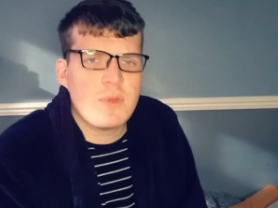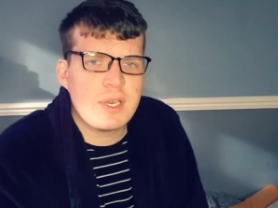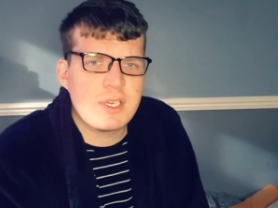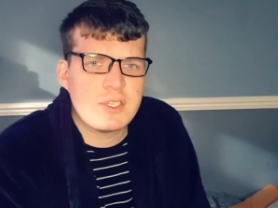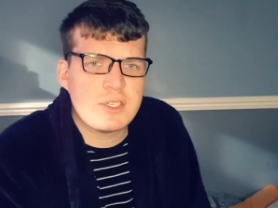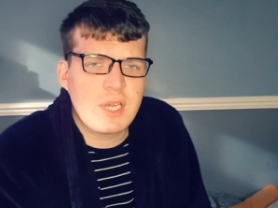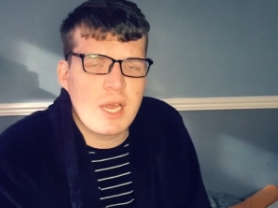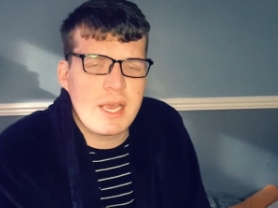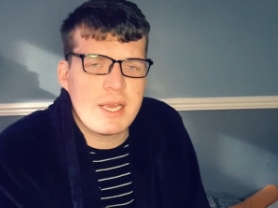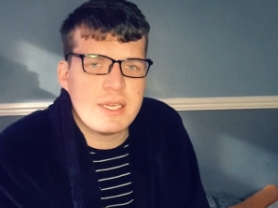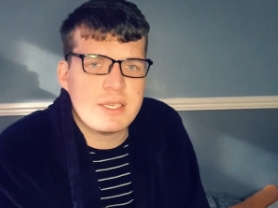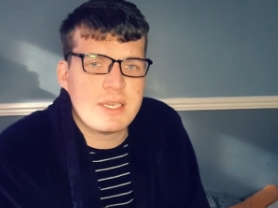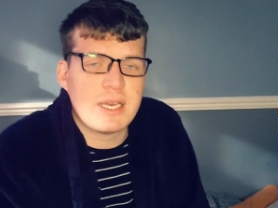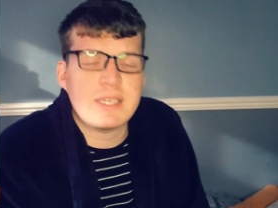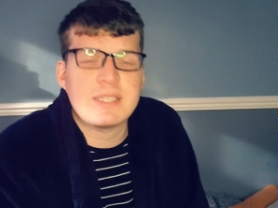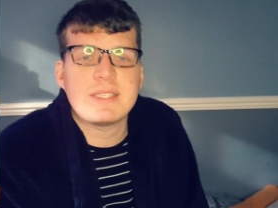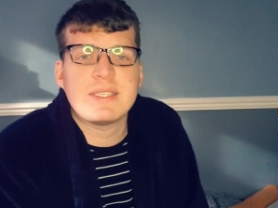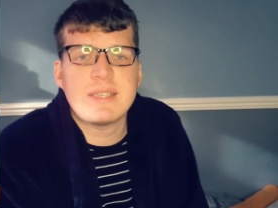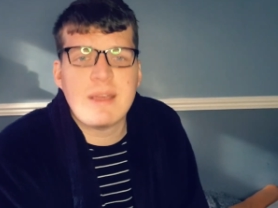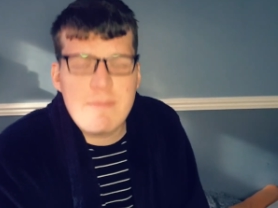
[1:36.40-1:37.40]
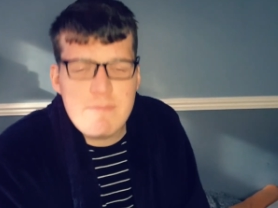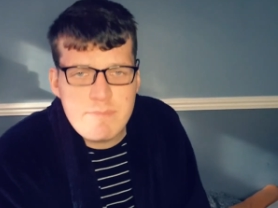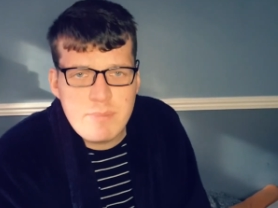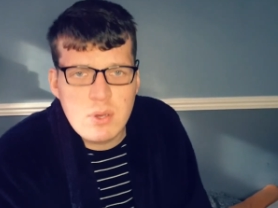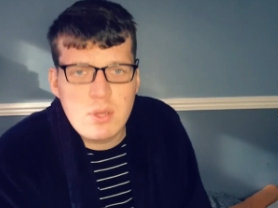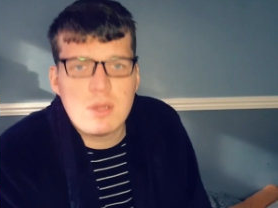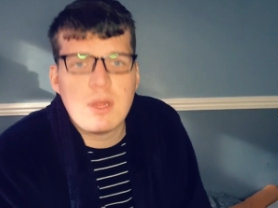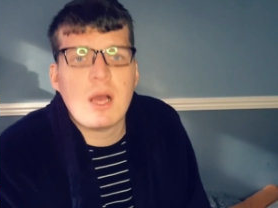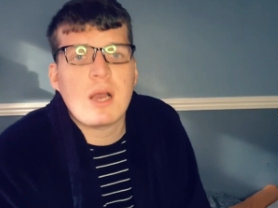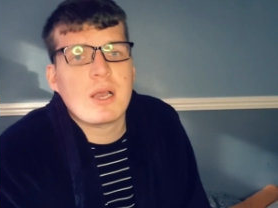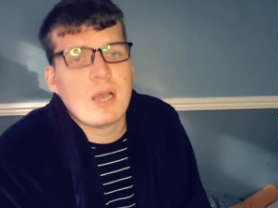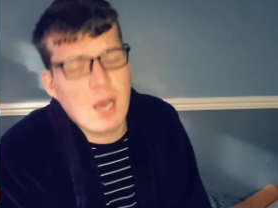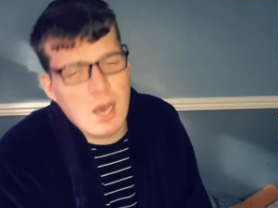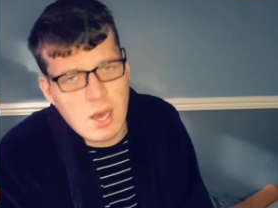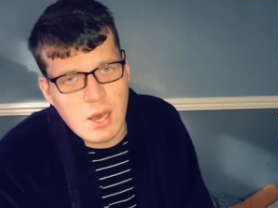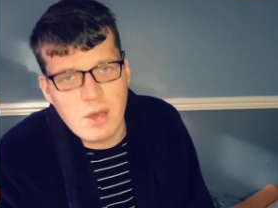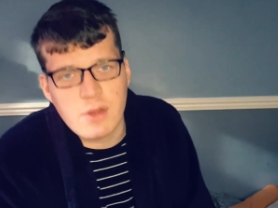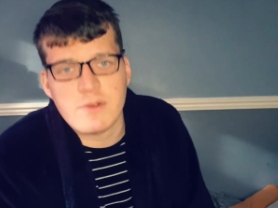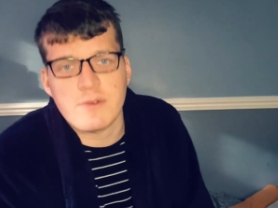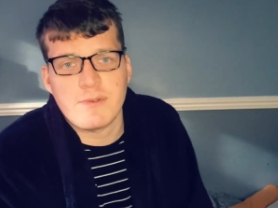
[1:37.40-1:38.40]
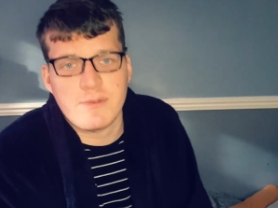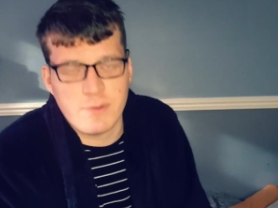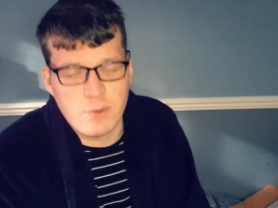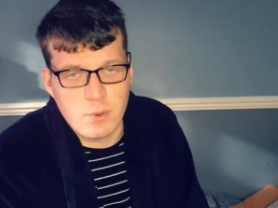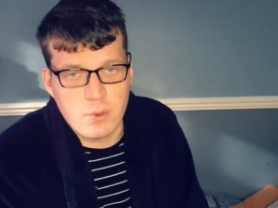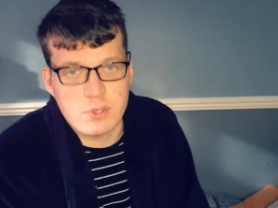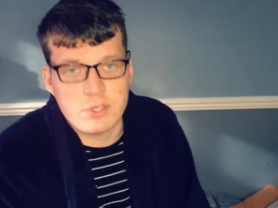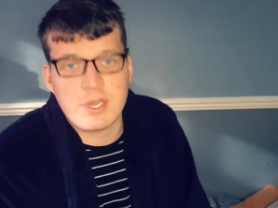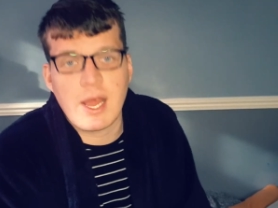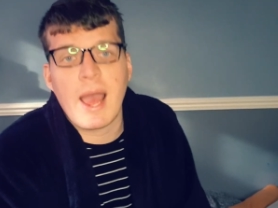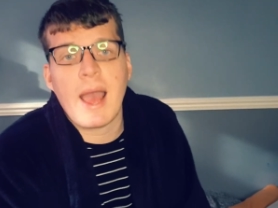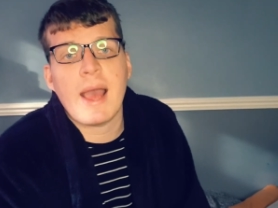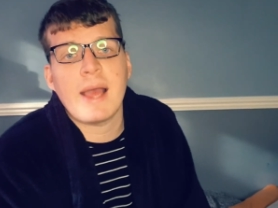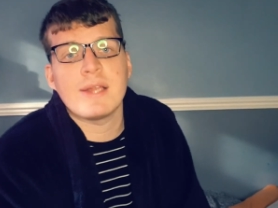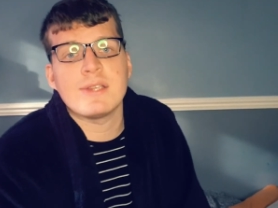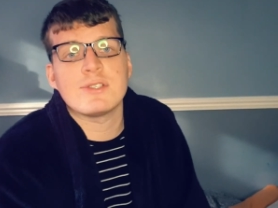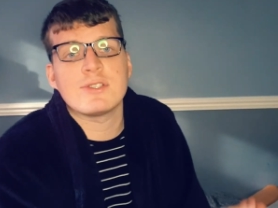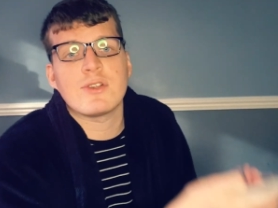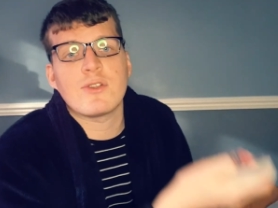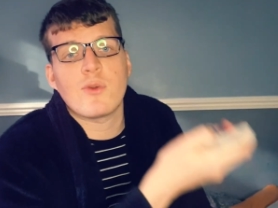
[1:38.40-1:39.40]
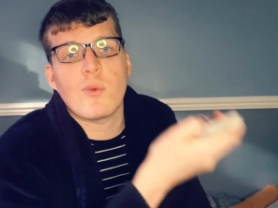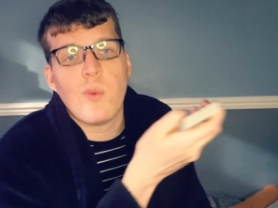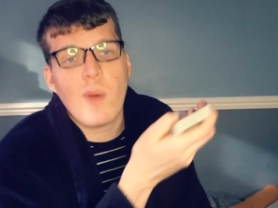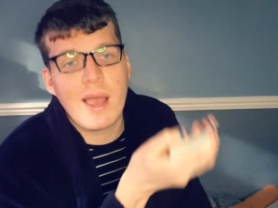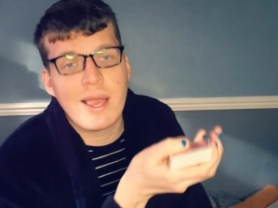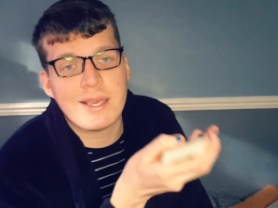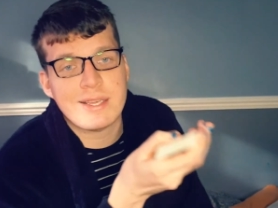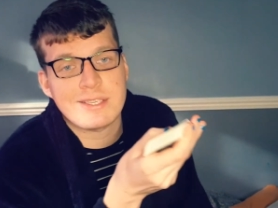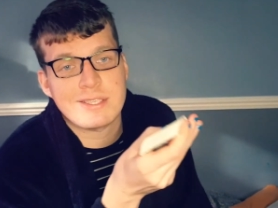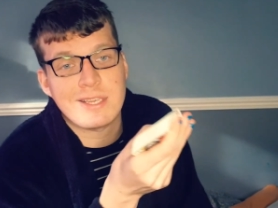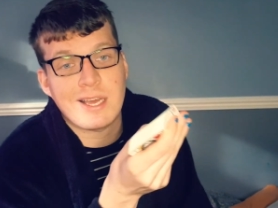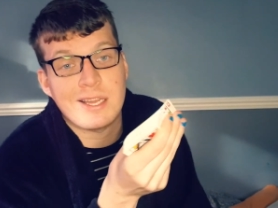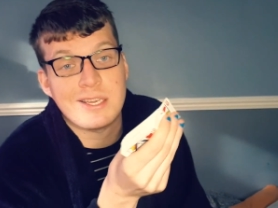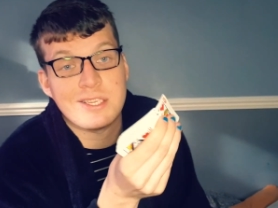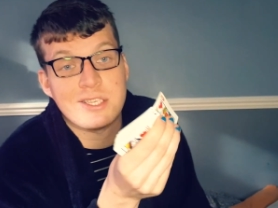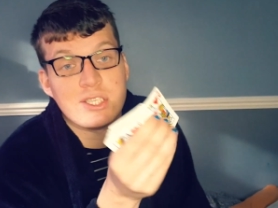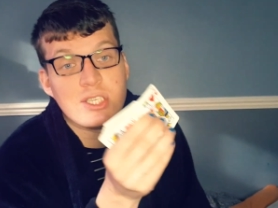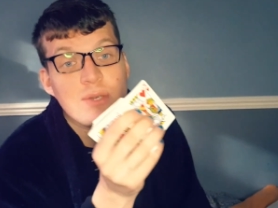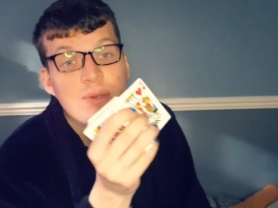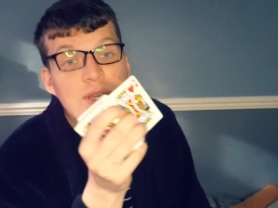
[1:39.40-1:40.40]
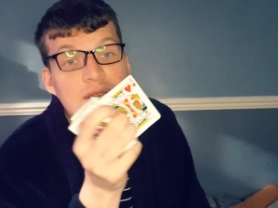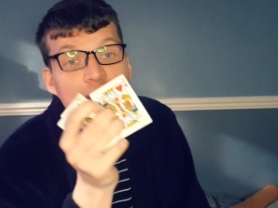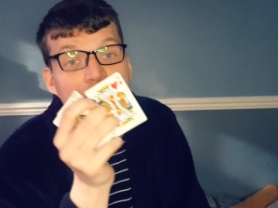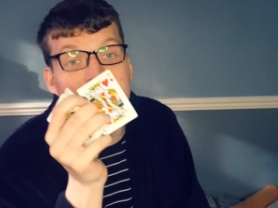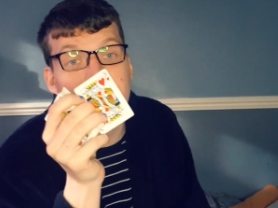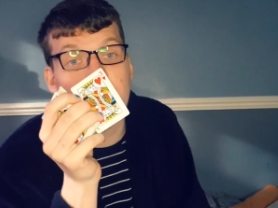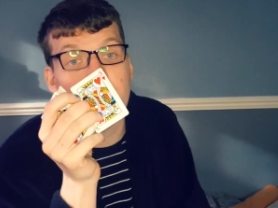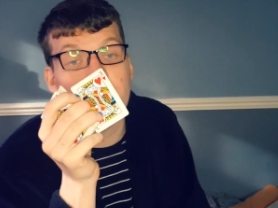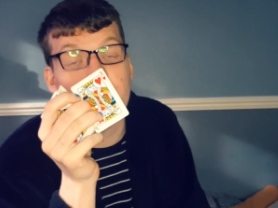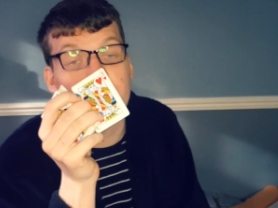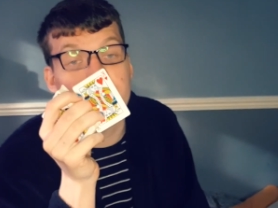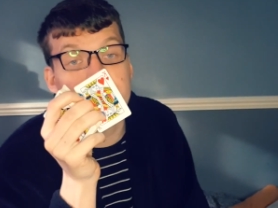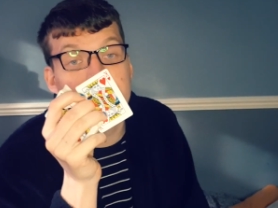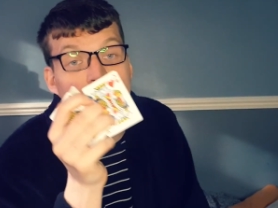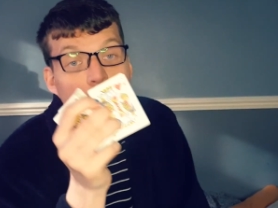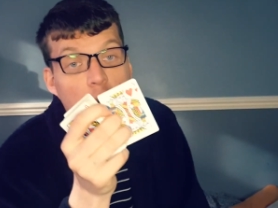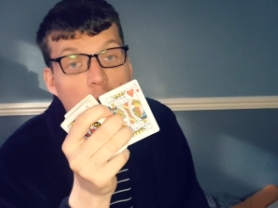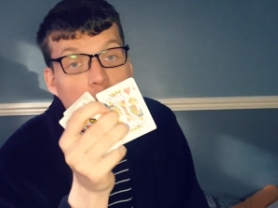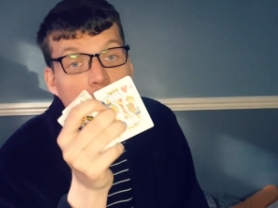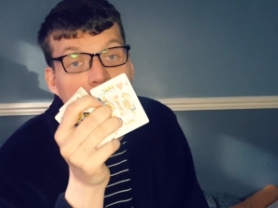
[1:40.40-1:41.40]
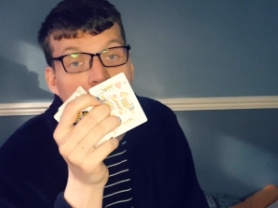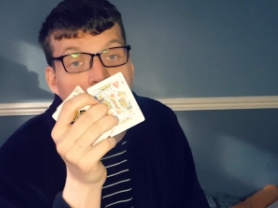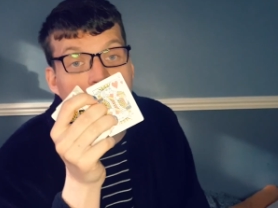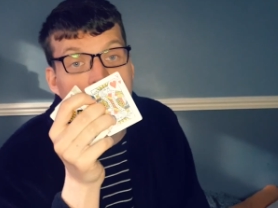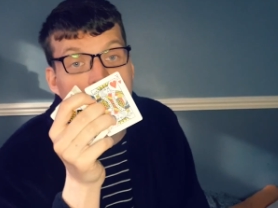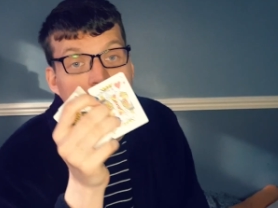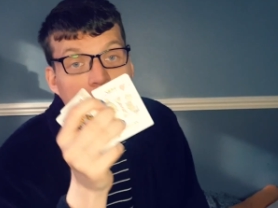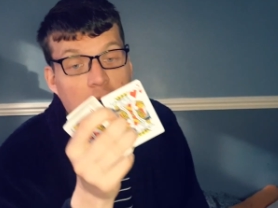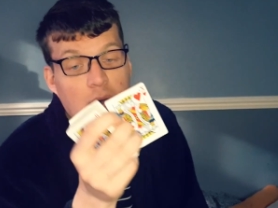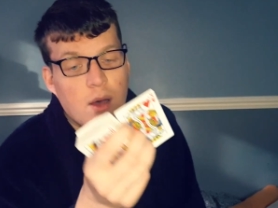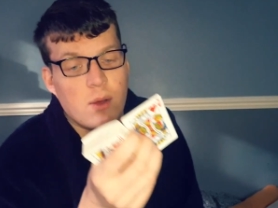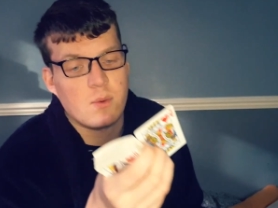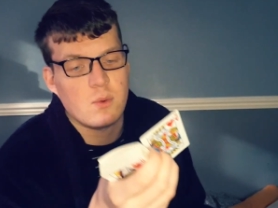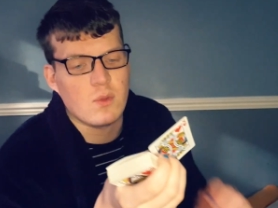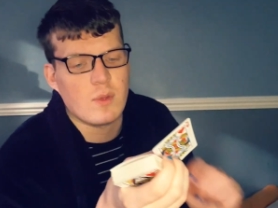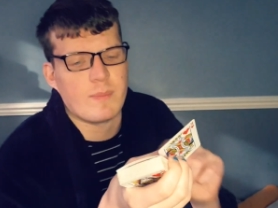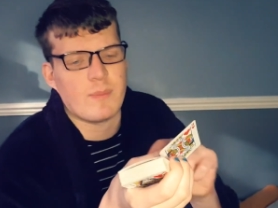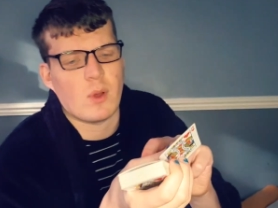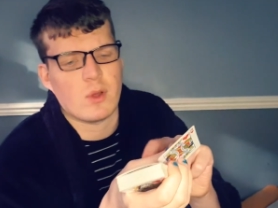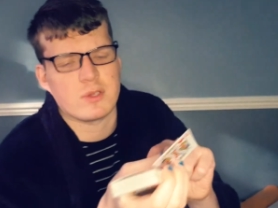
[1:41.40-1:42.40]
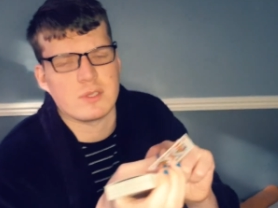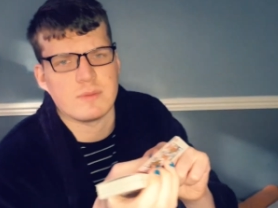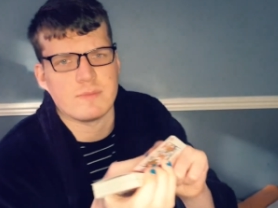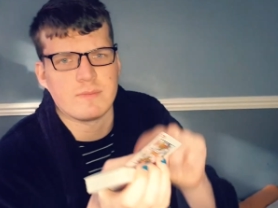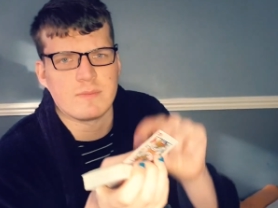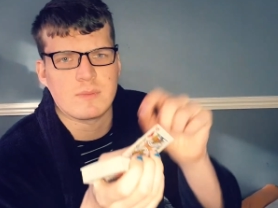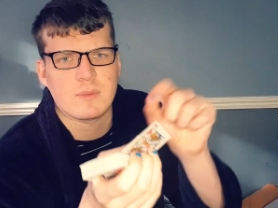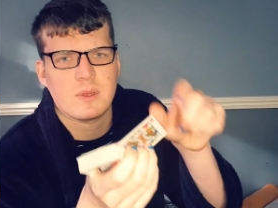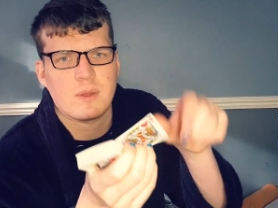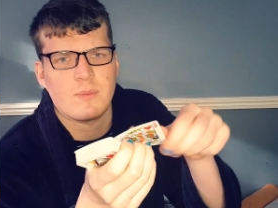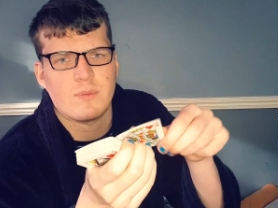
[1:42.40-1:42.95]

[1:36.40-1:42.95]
this is a simple card force. And the way it's done is you need to know the top card or the bottom.